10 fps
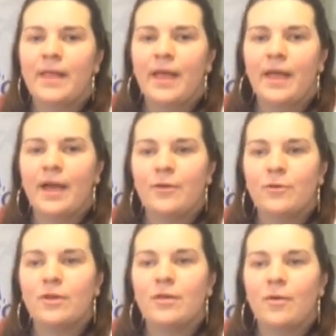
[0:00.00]
a
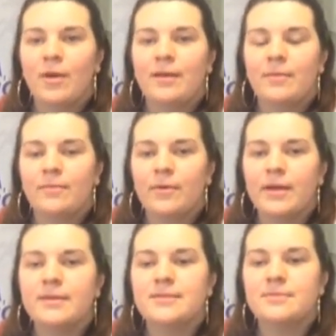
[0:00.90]
union already in
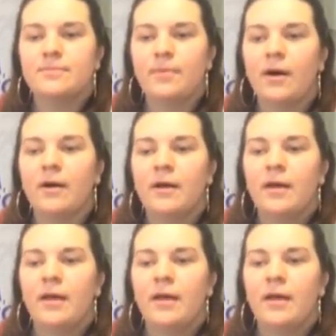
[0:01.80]
place, but